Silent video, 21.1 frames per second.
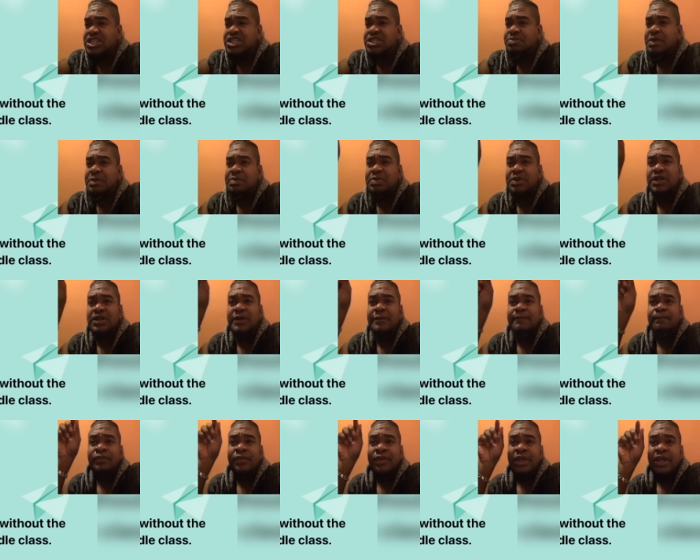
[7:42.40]
these
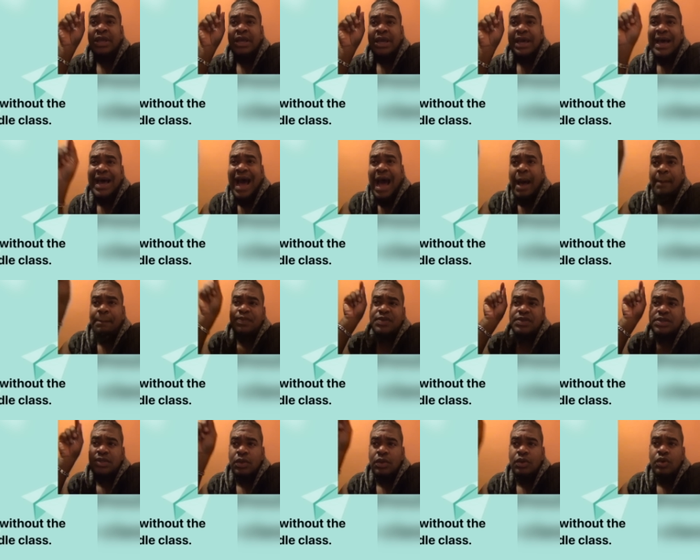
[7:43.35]
people?
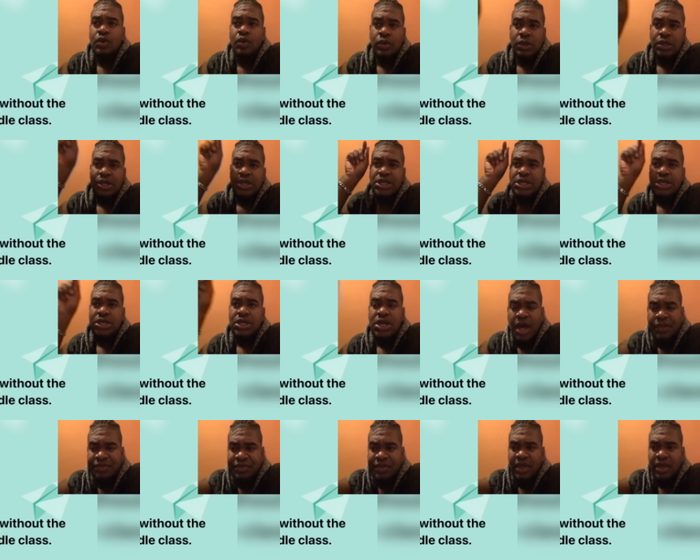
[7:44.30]
Absolutely
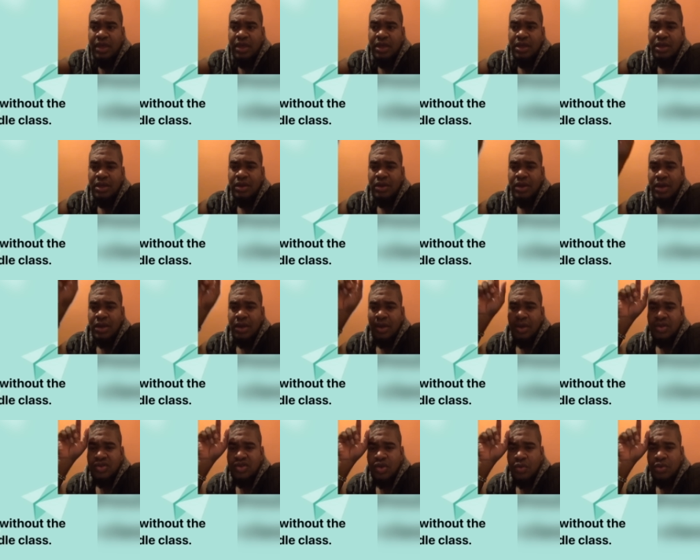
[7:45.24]
nothing.
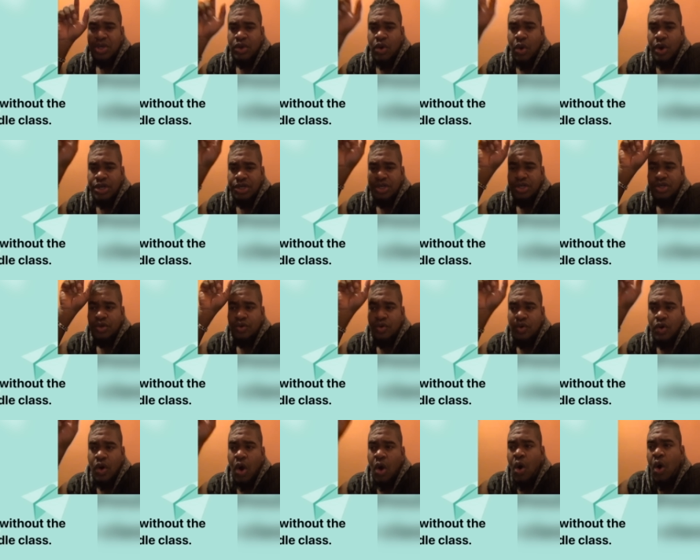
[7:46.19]
So we're going to
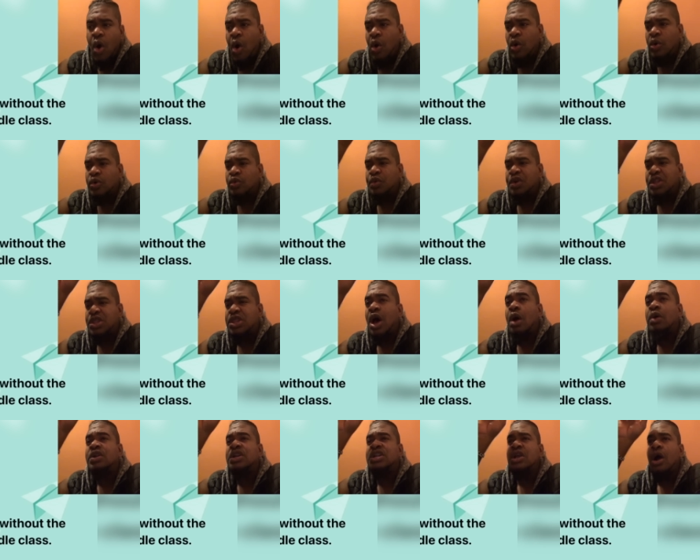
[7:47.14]
grow old
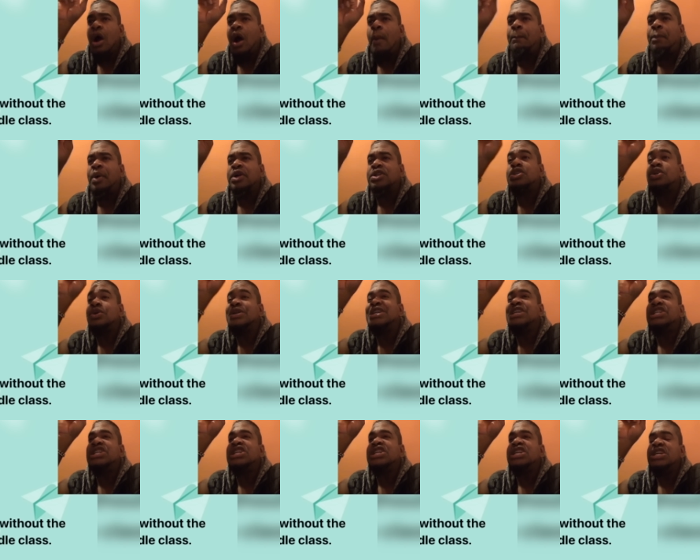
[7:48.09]
without the
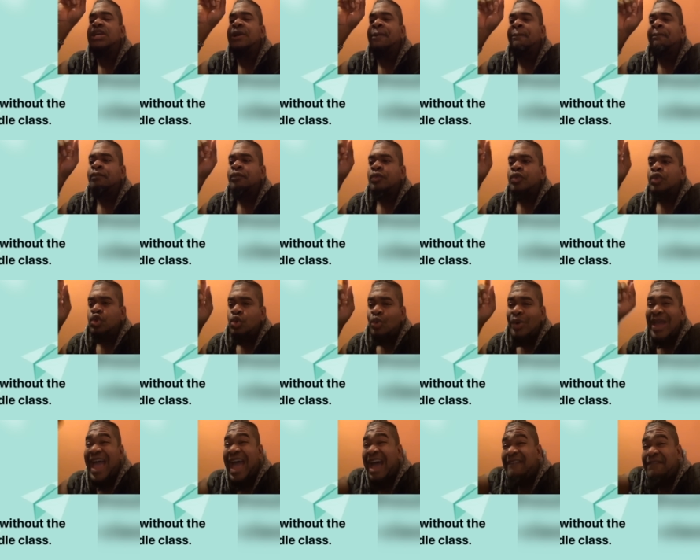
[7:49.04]
opportunity
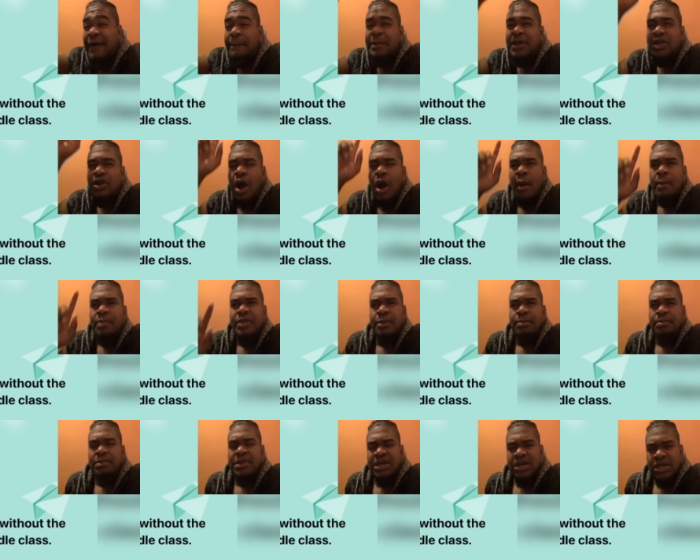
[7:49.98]
to ever become the
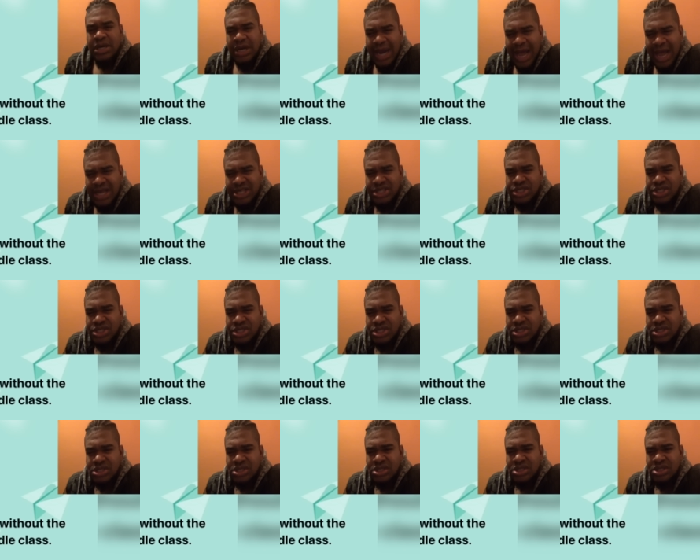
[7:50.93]
middle
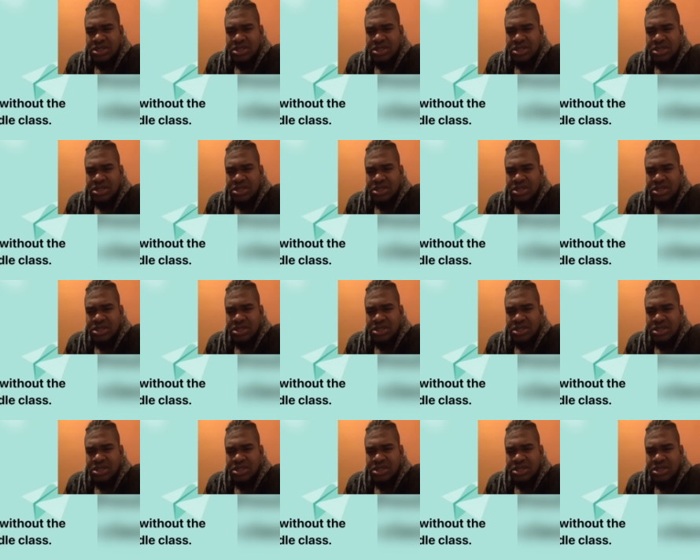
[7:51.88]
class.